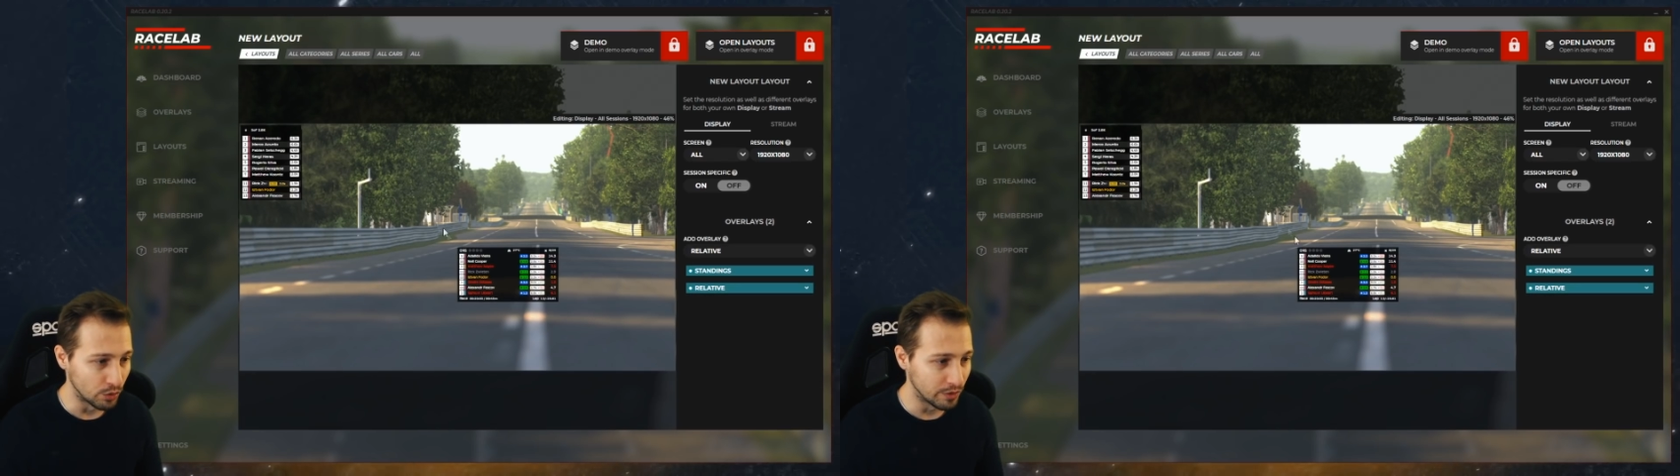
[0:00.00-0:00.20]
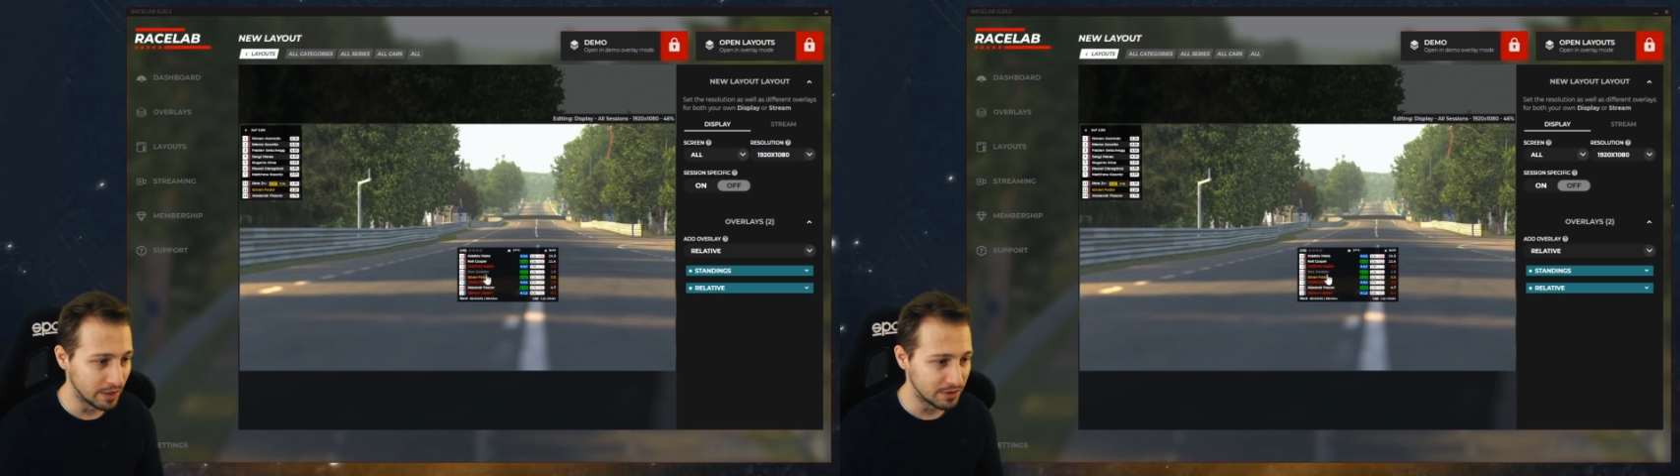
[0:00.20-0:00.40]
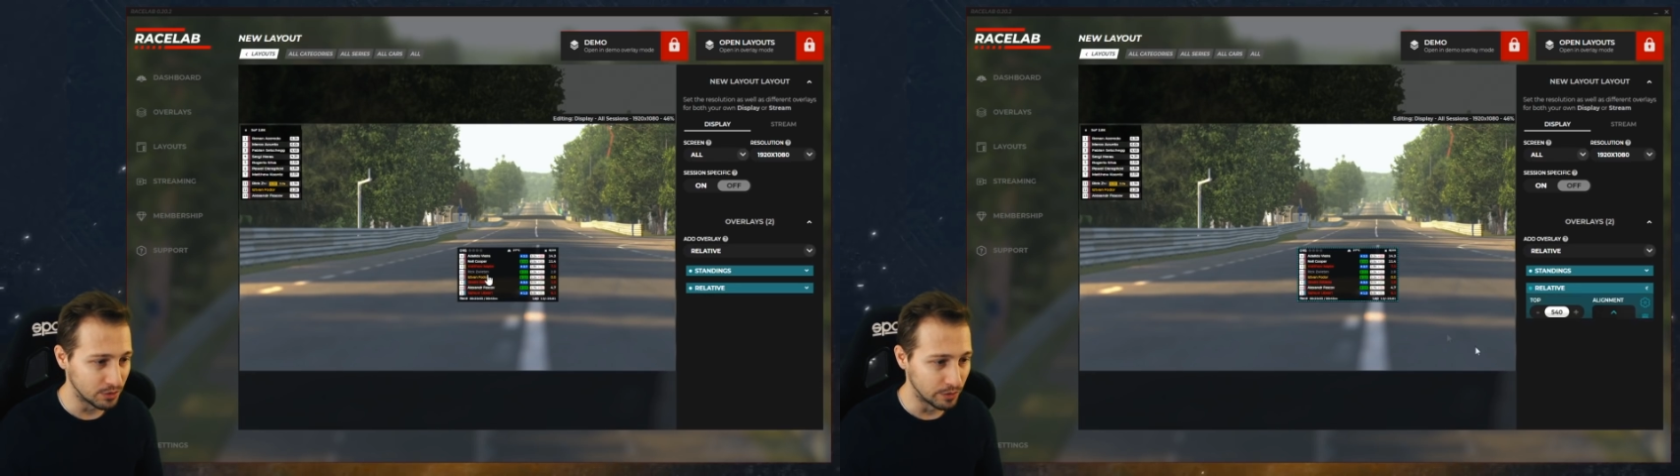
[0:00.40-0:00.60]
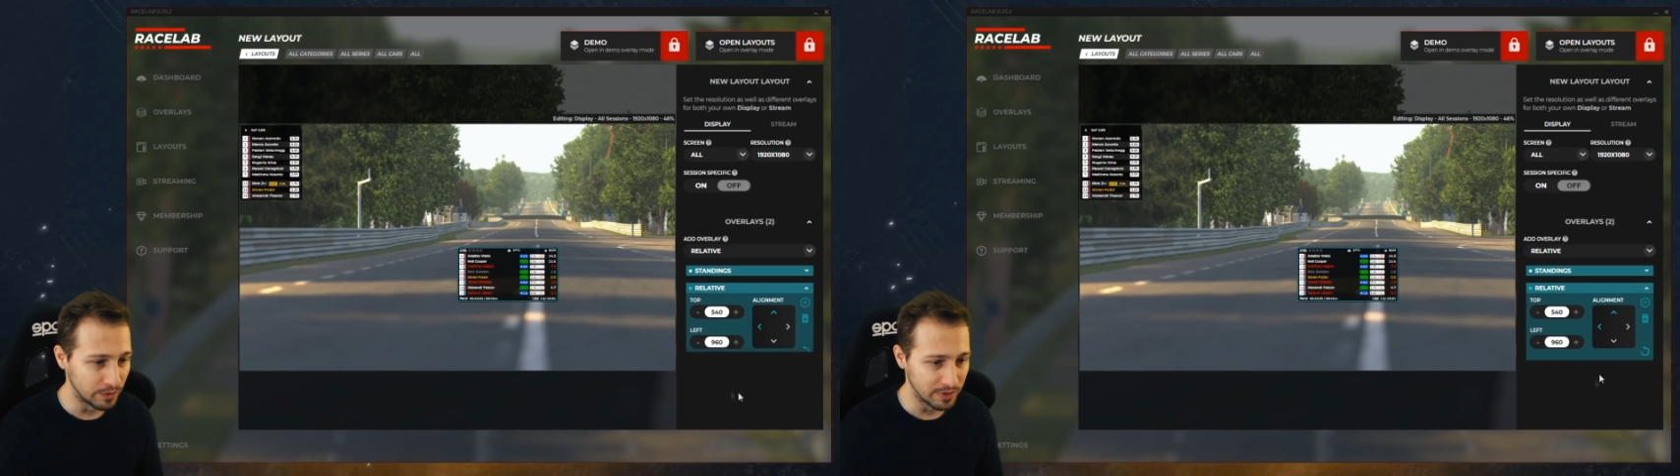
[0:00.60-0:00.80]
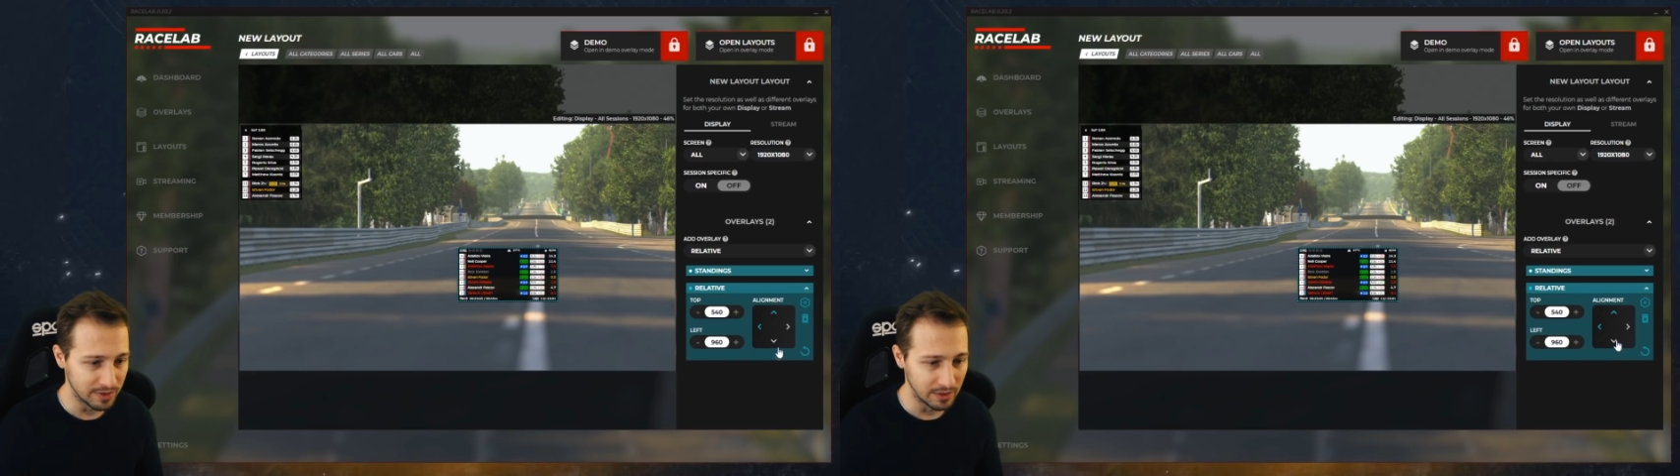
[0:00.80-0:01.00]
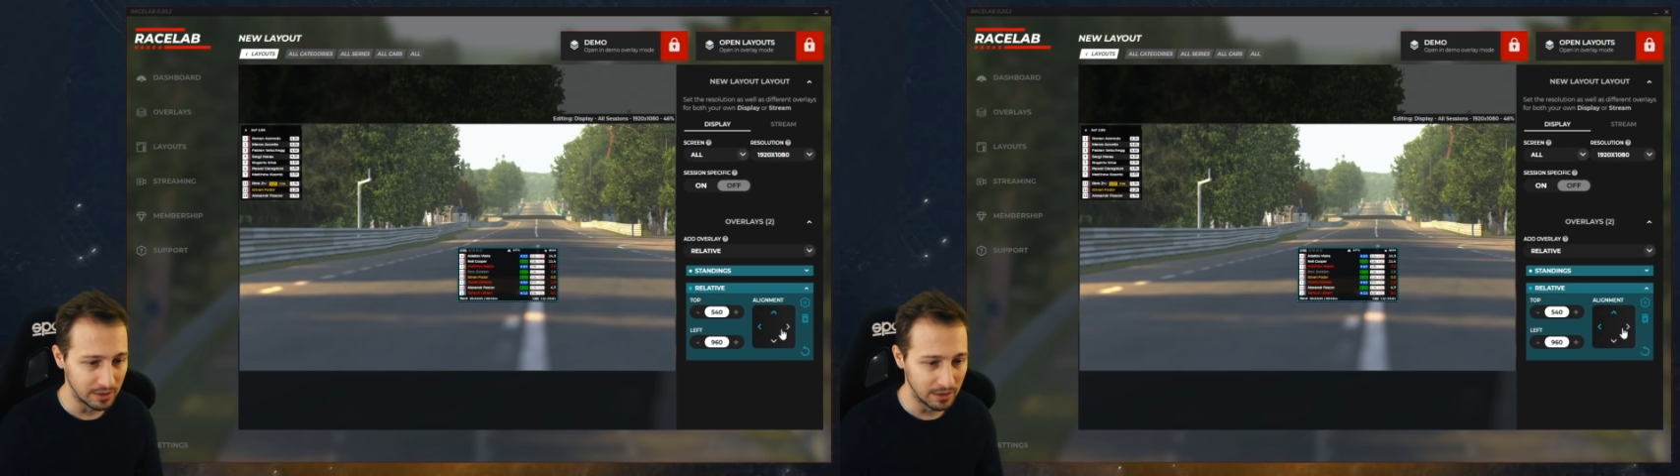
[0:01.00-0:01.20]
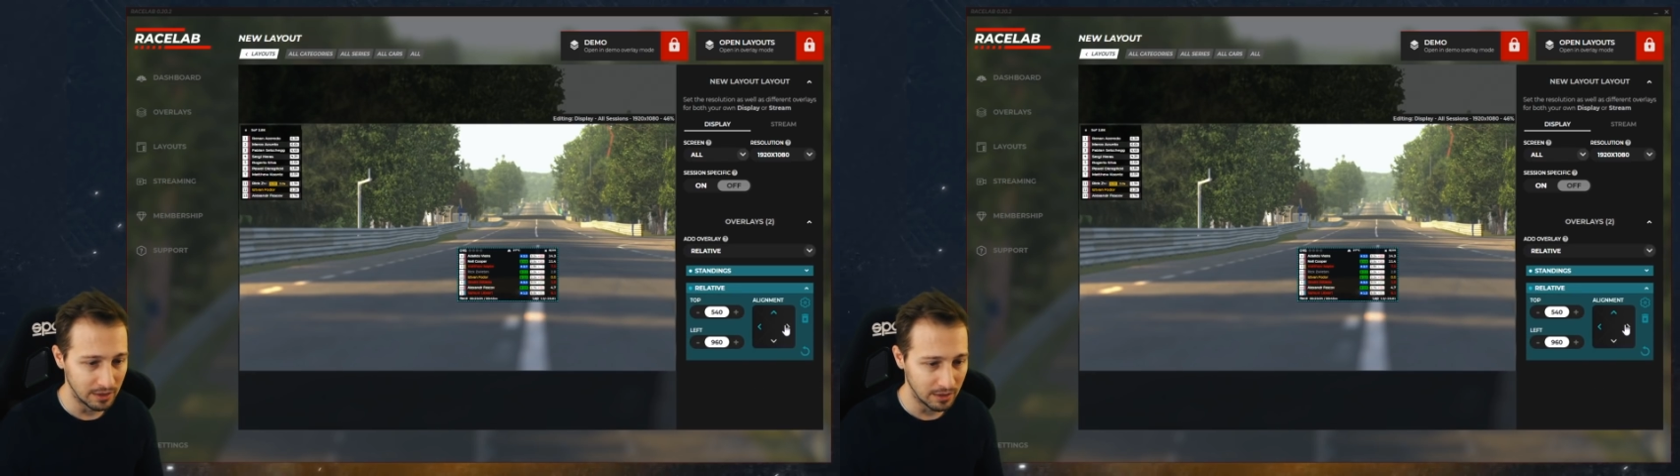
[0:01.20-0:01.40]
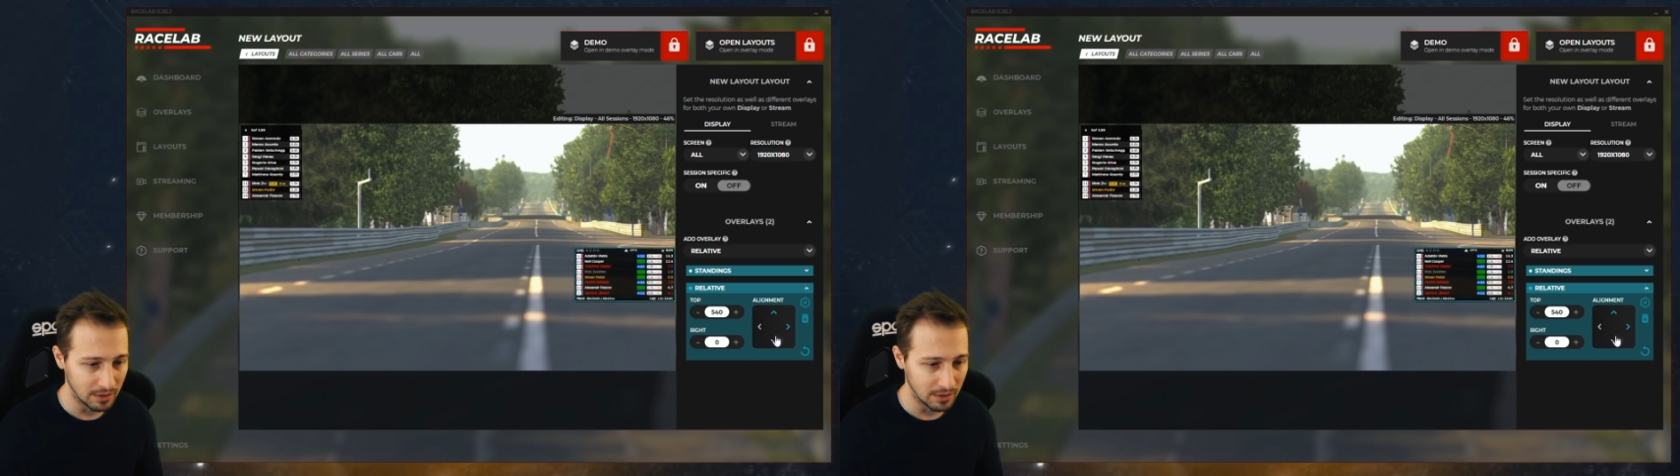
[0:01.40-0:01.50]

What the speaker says: overlays, obviously.